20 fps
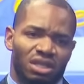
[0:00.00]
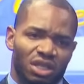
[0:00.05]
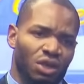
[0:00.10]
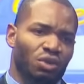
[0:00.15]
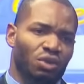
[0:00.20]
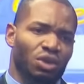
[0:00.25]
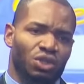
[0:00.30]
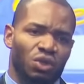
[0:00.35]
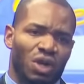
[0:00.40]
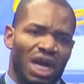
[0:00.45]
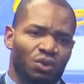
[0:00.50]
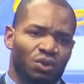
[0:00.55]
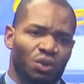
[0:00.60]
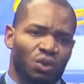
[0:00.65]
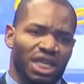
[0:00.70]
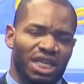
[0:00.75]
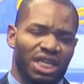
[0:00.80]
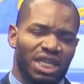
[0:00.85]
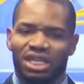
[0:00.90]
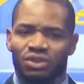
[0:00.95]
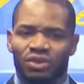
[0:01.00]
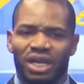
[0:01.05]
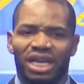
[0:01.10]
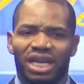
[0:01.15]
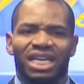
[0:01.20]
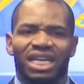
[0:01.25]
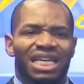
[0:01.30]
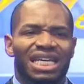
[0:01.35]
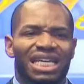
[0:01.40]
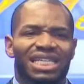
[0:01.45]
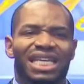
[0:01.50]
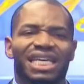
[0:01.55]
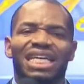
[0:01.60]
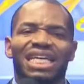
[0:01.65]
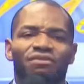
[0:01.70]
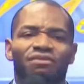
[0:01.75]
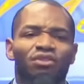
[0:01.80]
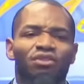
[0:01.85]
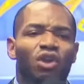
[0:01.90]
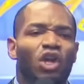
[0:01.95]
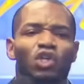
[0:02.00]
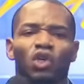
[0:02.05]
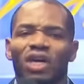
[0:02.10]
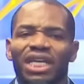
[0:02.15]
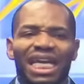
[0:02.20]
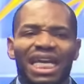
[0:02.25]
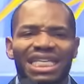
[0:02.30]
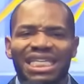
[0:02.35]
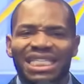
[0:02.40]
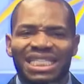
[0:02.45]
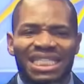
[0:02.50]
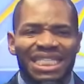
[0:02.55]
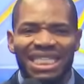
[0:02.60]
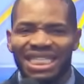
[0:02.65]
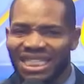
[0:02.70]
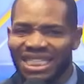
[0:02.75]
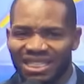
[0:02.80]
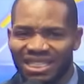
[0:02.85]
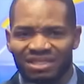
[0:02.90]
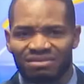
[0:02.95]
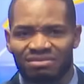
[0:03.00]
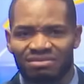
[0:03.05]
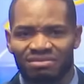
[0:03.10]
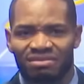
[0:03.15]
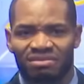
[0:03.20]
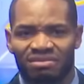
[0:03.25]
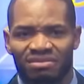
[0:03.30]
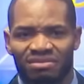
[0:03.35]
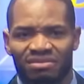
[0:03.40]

This one was so hardworking, that's why. He said, they've not done anything.